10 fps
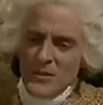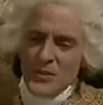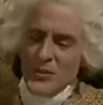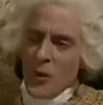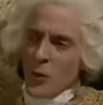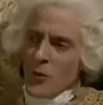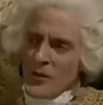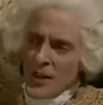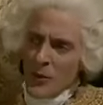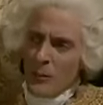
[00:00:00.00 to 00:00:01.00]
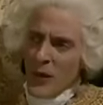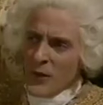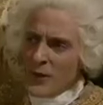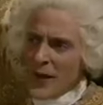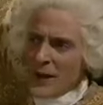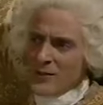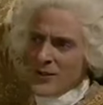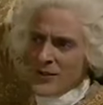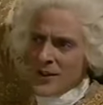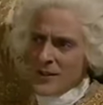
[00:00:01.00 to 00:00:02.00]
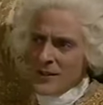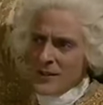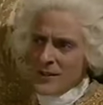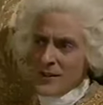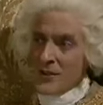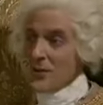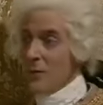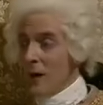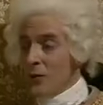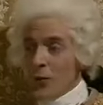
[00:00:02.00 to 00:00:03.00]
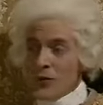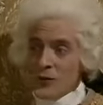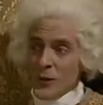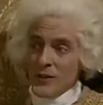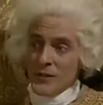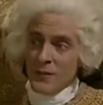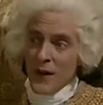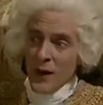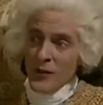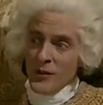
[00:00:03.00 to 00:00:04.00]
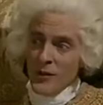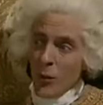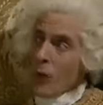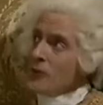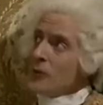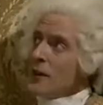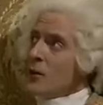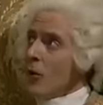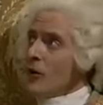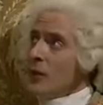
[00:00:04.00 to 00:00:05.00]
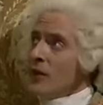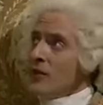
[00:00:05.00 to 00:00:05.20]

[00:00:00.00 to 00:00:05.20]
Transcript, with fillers: it's just not altogether birthday-ish, is it? It is my daughter's 21st. What do you think, Chorus